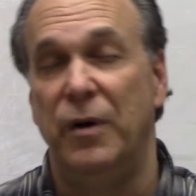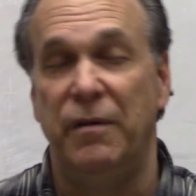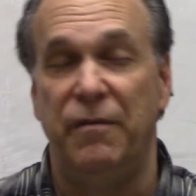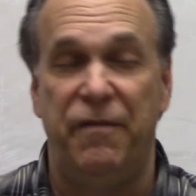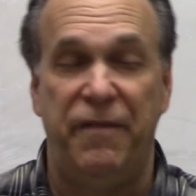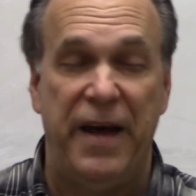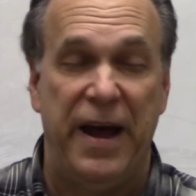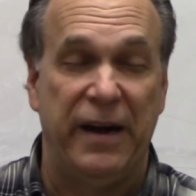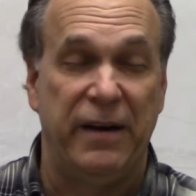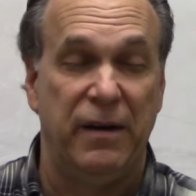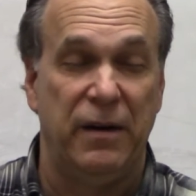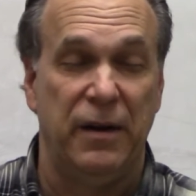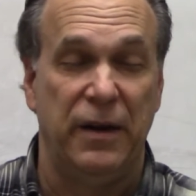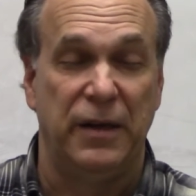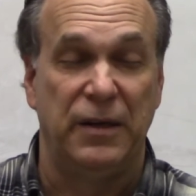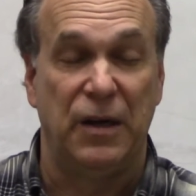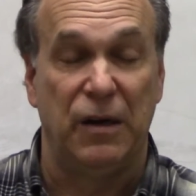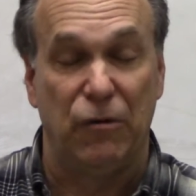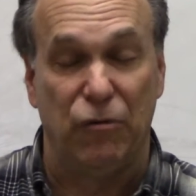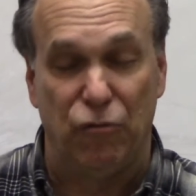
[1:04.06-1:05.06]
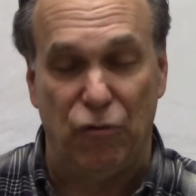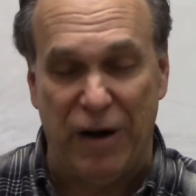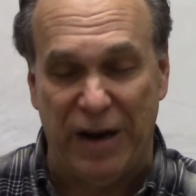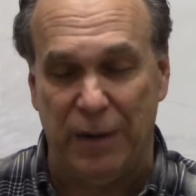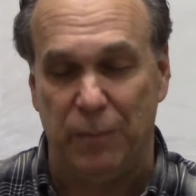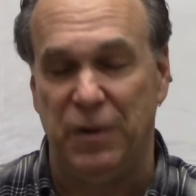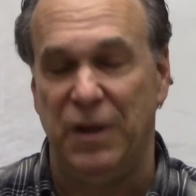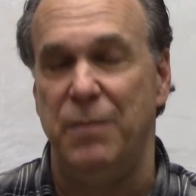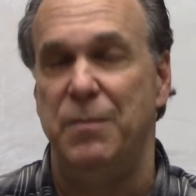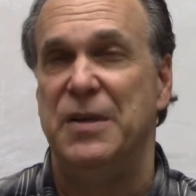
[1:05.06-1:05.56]
in fact
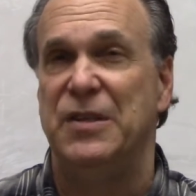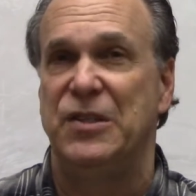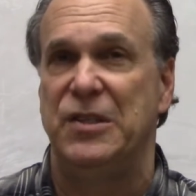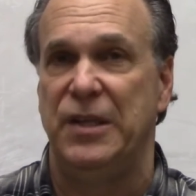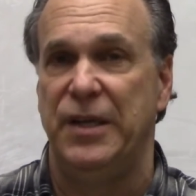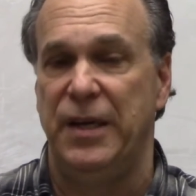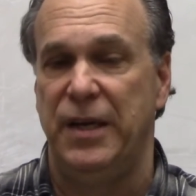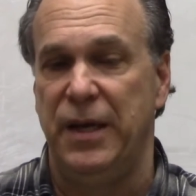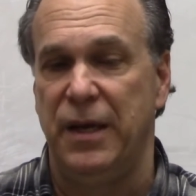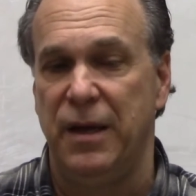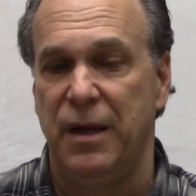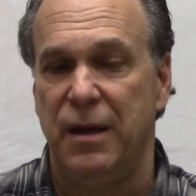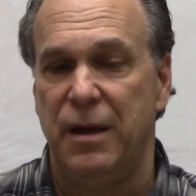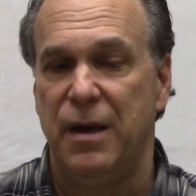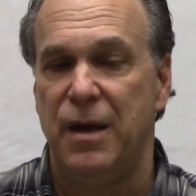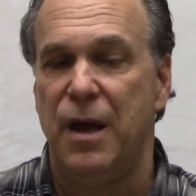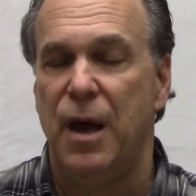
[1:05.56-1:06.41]
incredibly misleading,